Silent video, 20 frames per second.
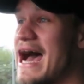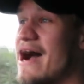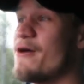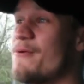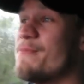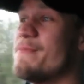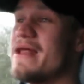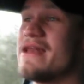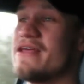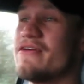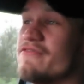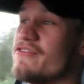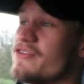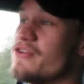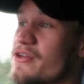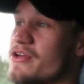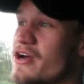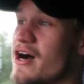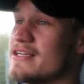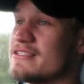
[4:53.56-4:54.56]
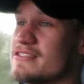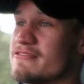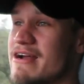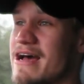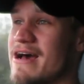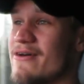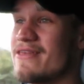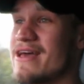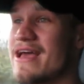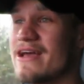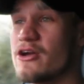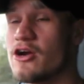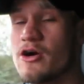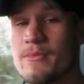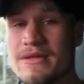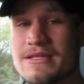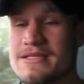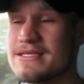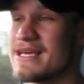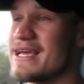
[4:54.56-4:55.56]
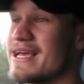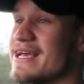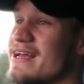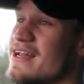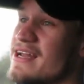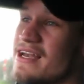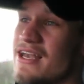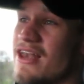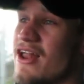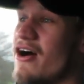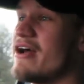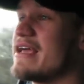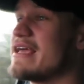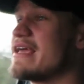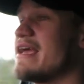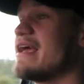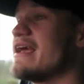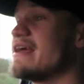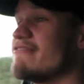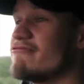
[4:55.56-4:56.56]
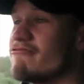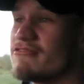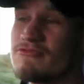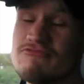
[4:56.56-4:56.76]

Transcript: how many of you guys are out there commenting, liking,